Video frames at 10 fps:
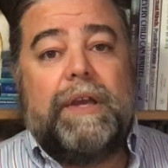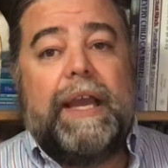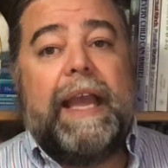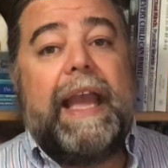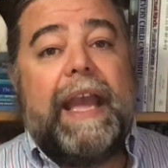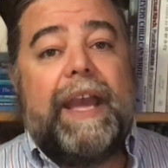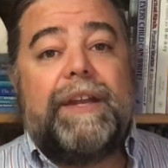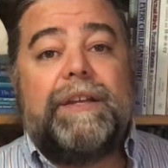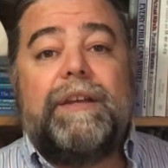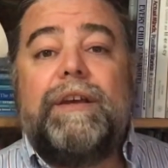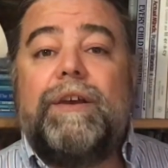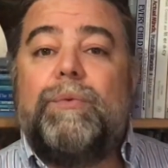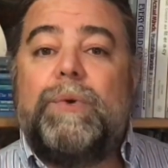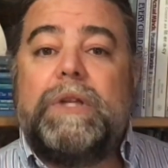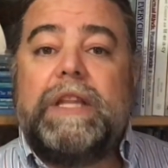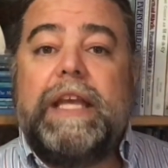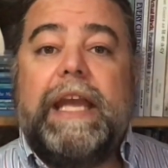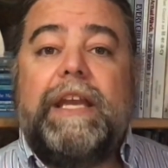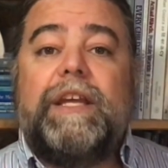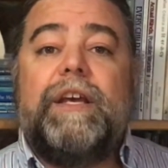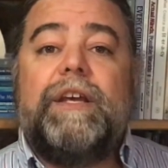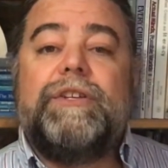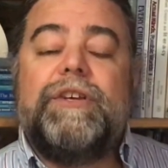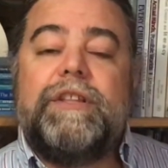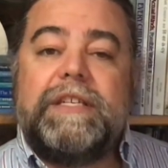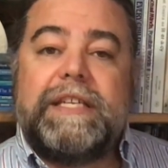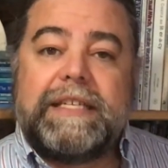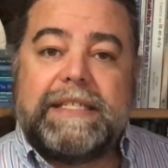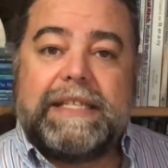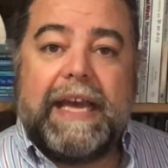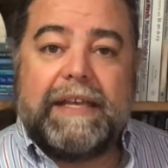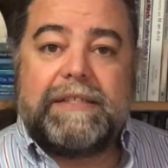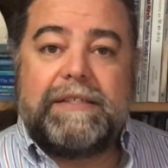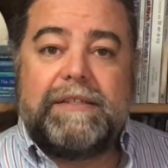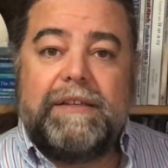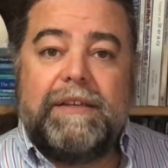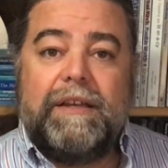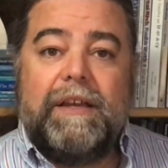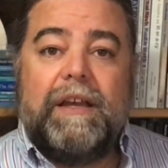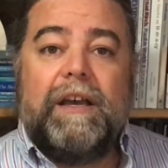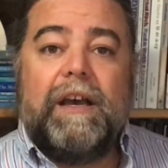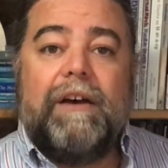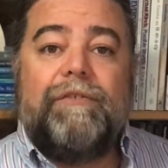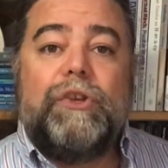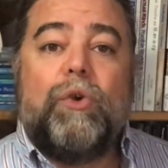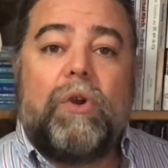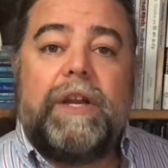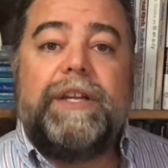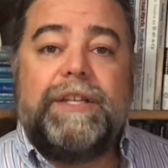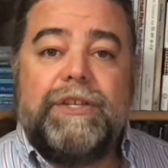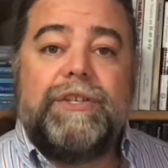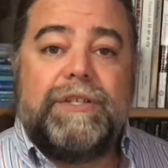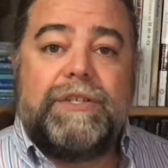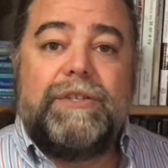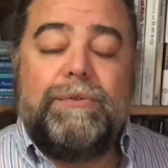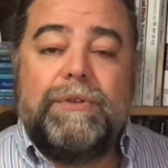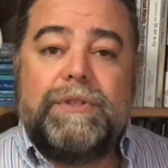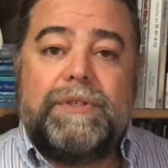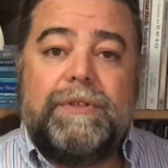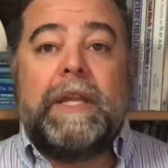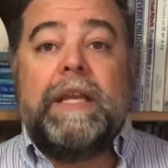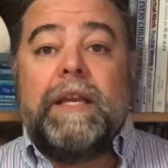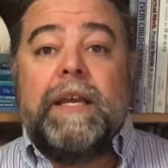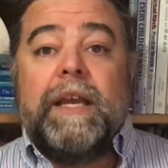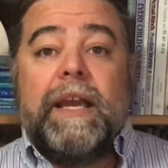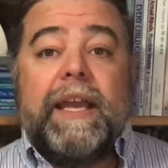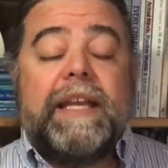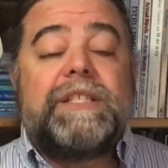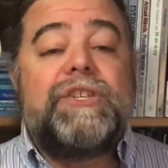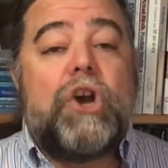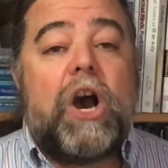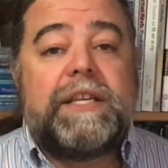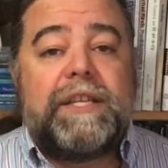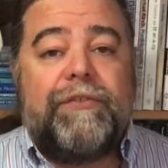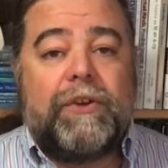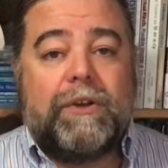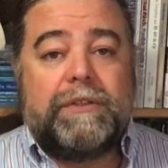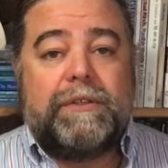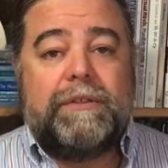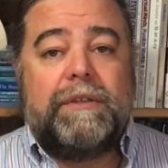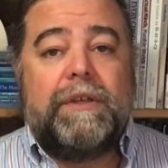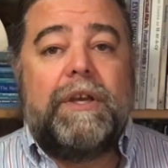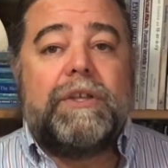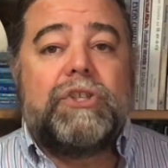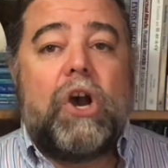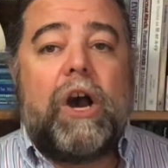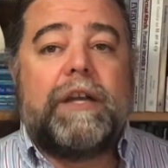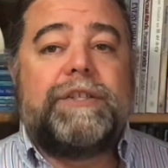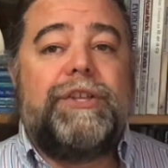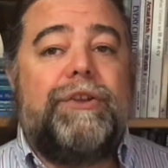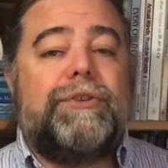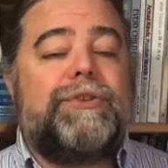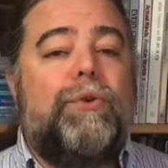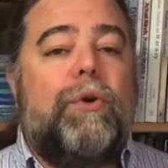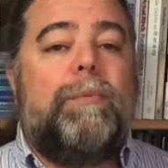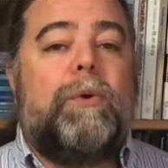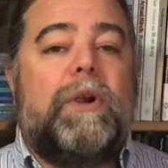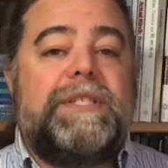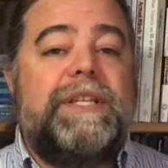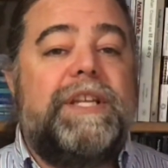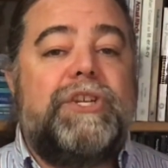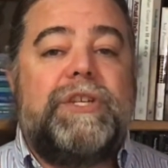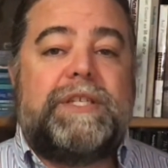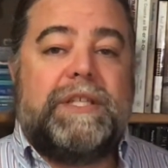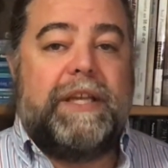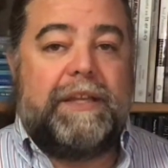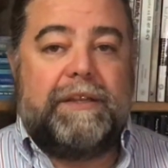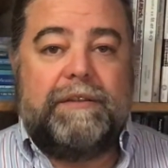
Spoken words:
and will lead to the success of your Indigenous students. It's not difficult. Talk to your school board's Indigenous lead.